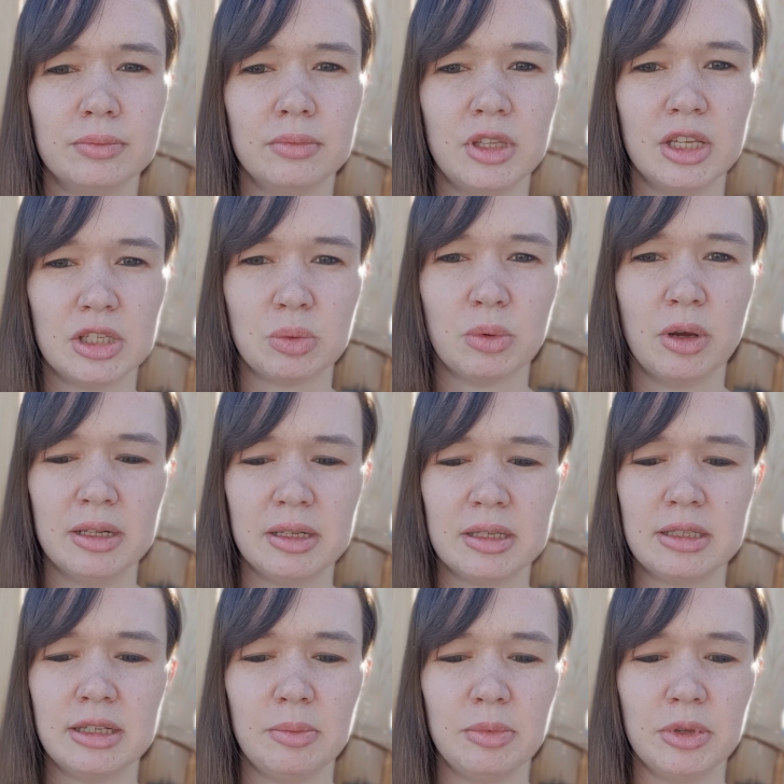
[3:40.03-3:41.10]
this one
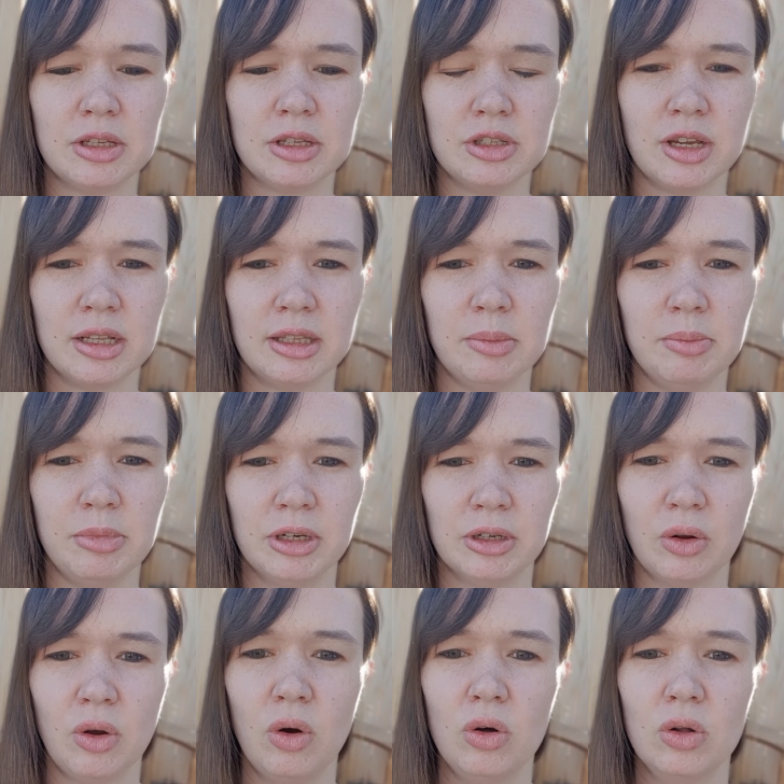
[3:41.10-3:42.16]
instead because you got that
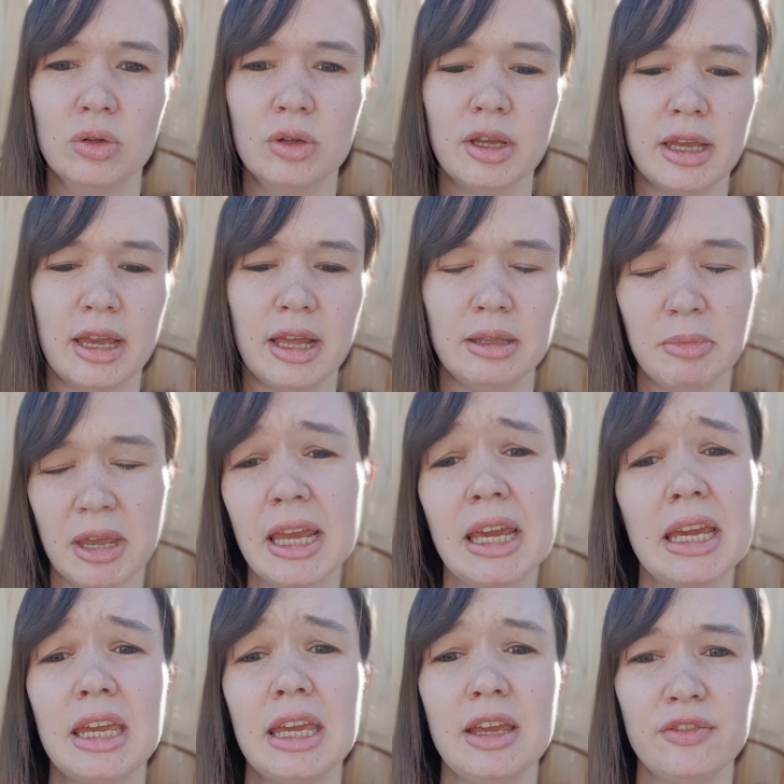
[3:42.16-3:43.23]
bigger hole. And the main
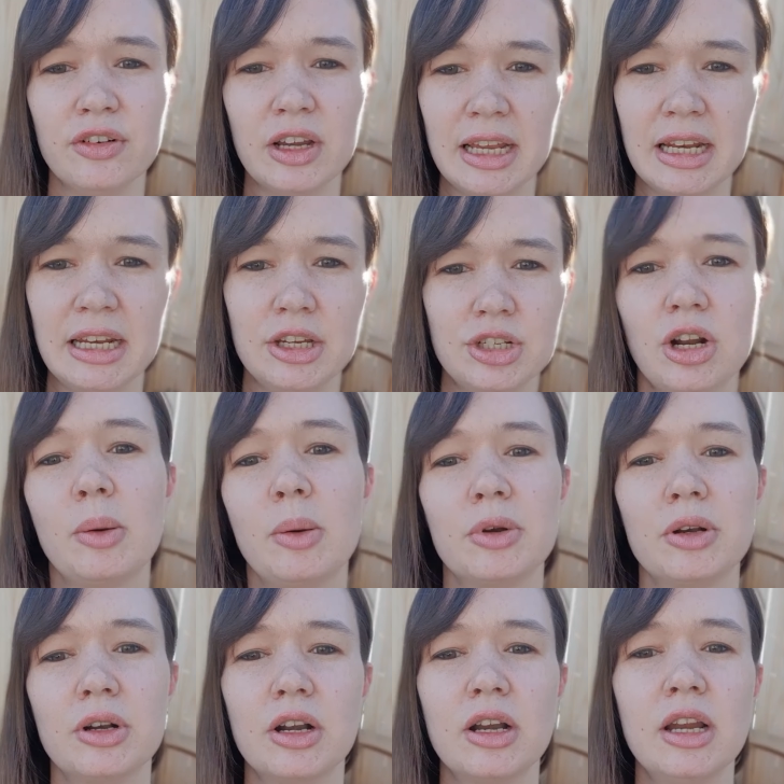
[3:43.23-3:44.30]
key for any
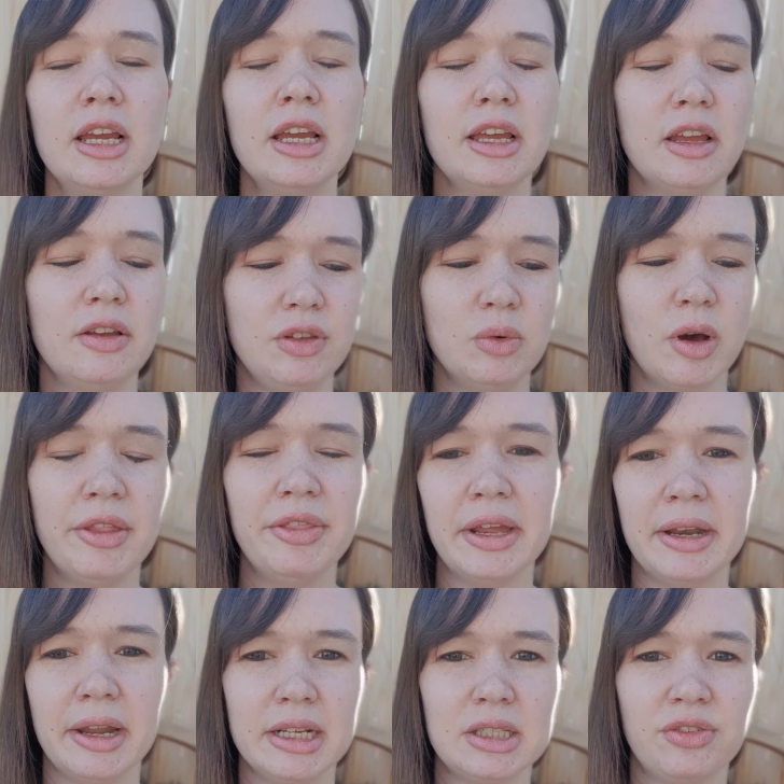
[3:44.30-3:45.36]
sharpener, if you want
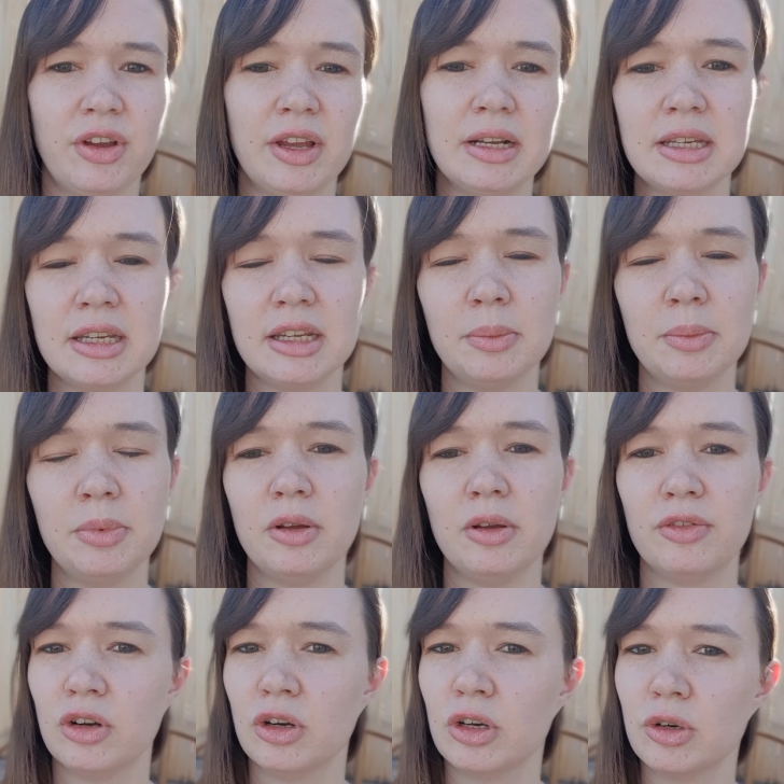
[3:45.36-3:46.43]
that nice fine tip,
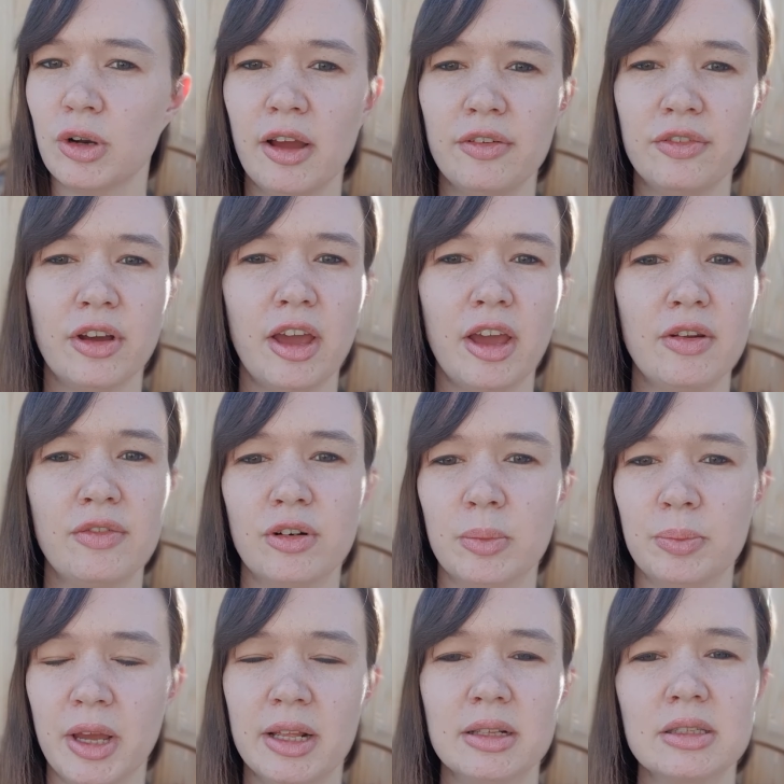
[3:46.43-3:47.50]
for graphite, for
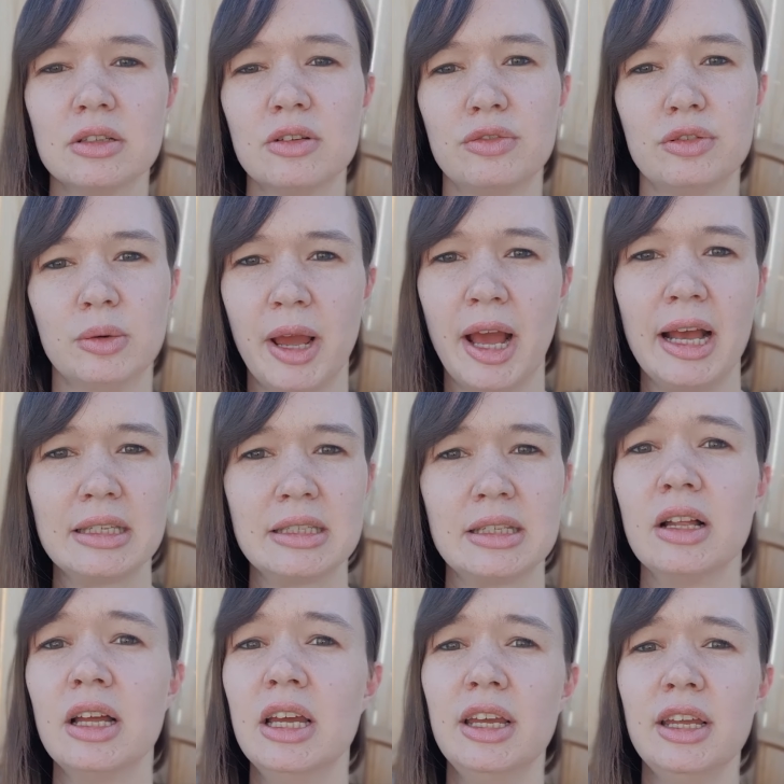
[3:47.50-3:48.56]
pencil, for
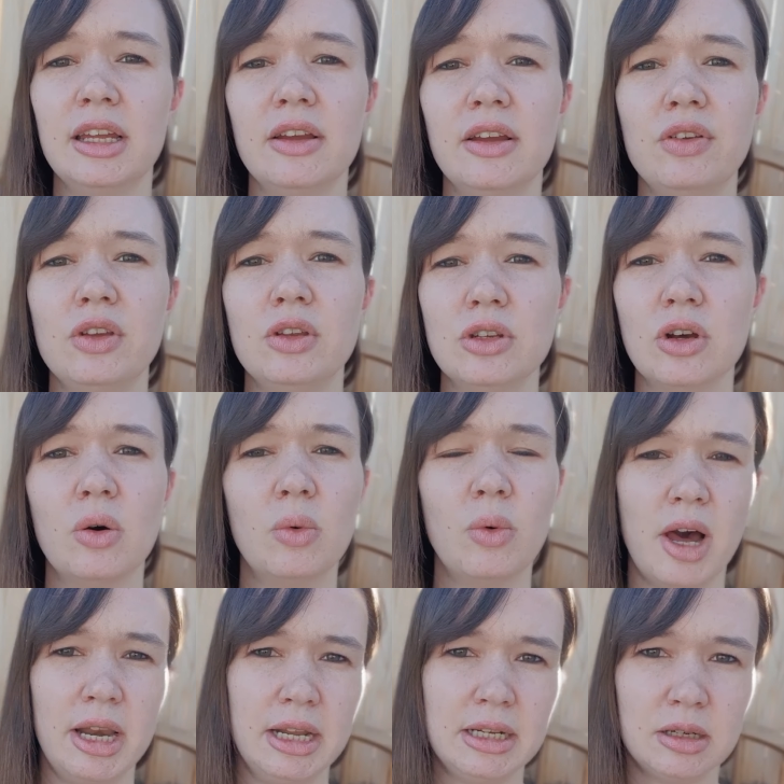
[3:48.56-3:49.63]
pastel, if you don't
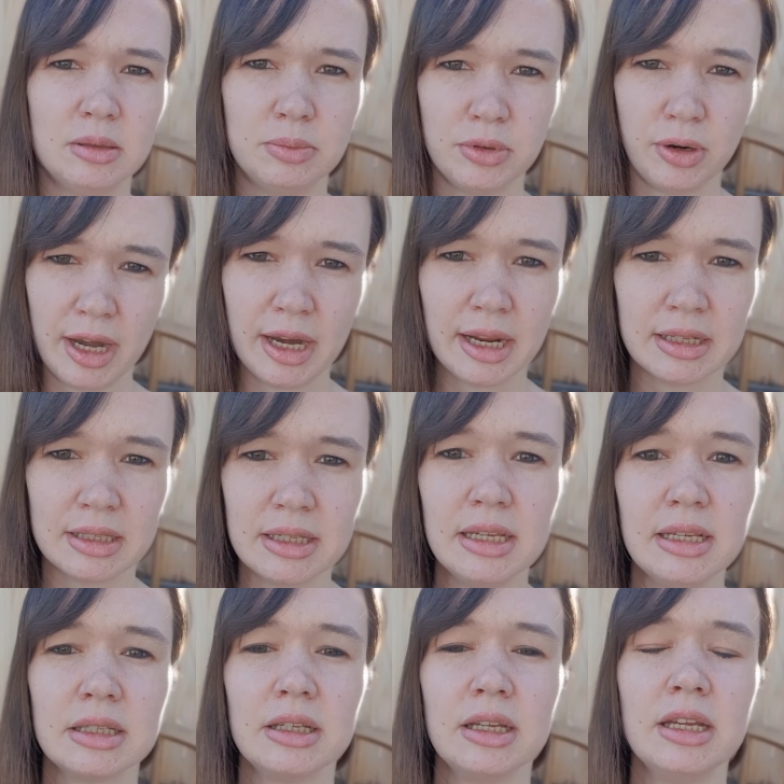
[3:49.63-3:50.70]
want it to break as
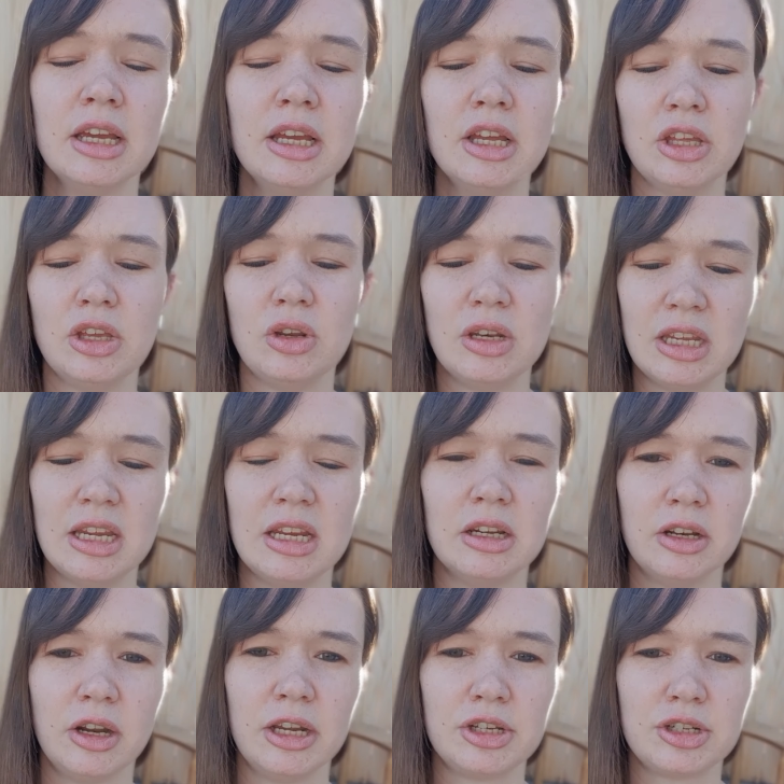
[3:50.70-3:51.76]
easily, you need
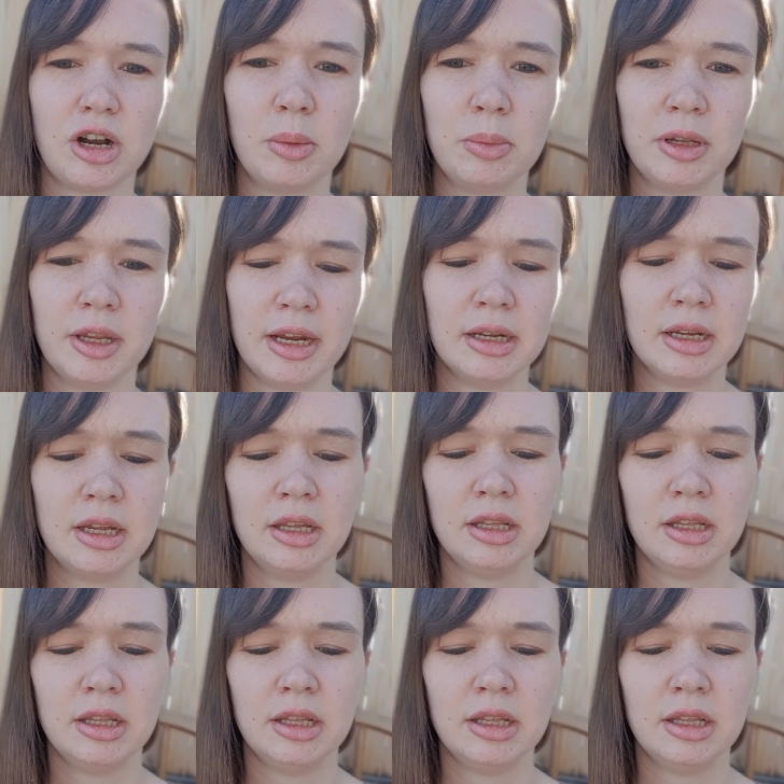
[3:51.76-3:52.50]
a nice sharp blade.